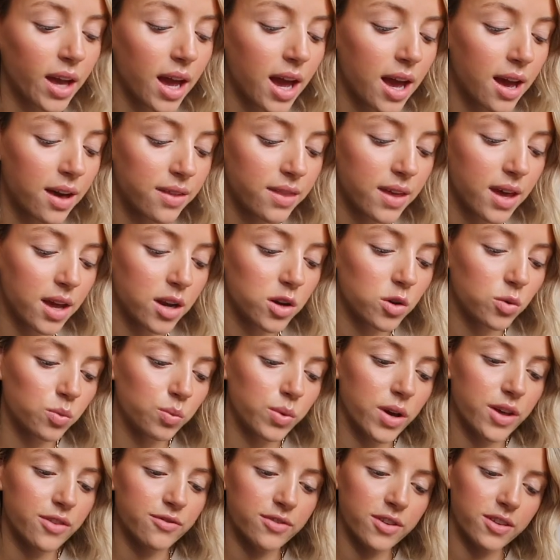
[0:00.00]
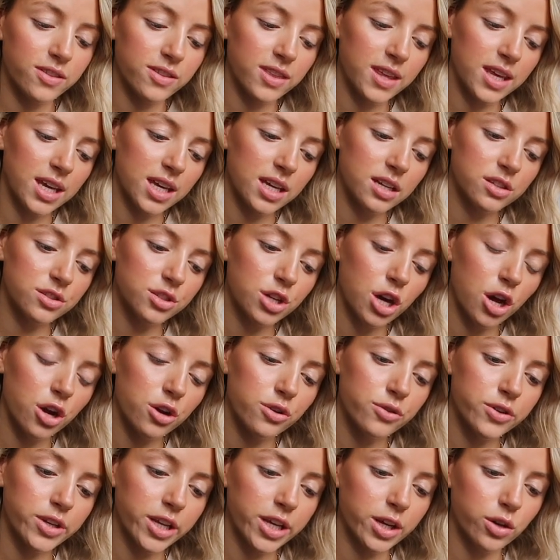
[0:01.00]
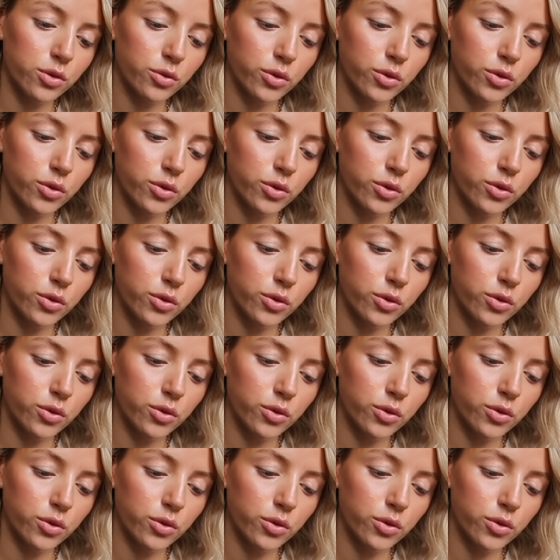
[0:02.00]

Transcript: and then with the toning